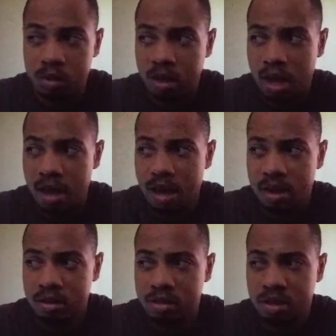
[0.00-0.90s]

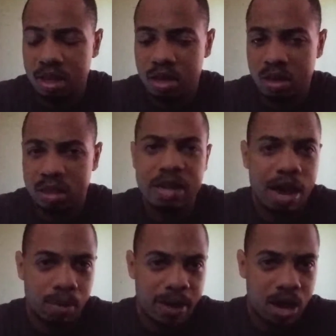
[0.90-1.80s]
the
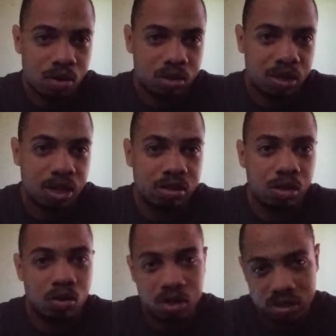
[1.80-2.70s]
data battles against the
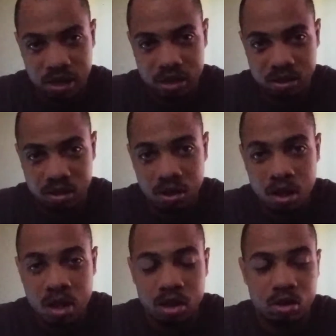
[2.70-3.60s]
Organization
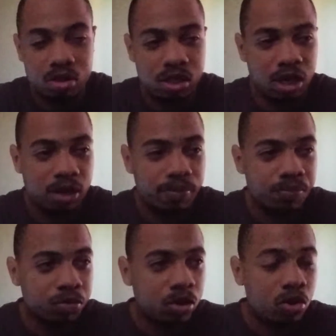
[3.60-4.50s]
13,
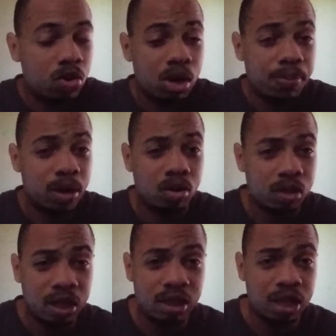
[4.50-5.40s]
or
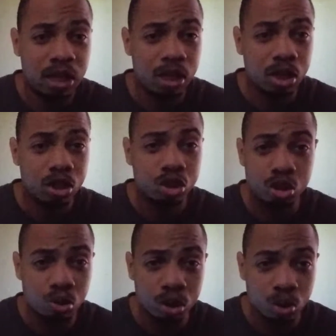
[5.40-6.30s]
apparently the
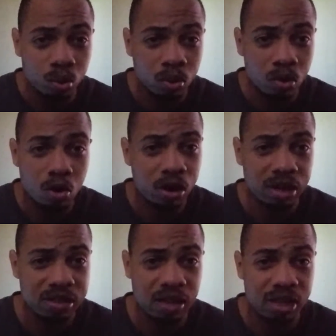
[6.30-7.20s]
True
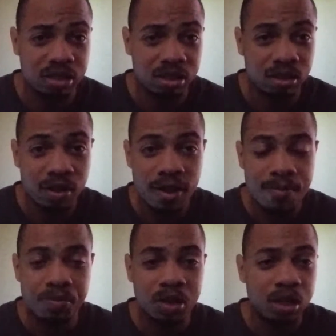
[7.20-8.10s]
Organization.
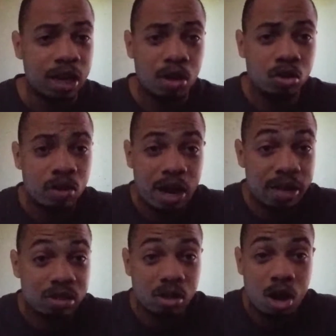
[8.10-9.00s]
Now, you
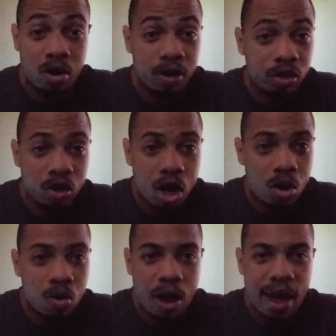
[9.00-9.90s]
guys already
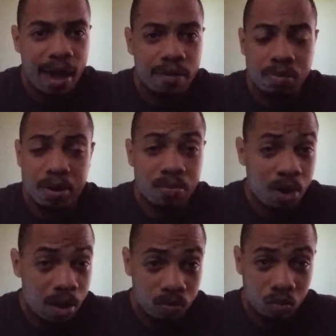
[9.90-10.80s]
know I have a big
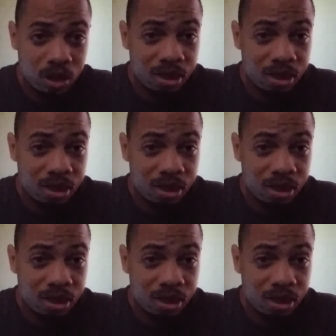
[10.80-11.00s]
problem with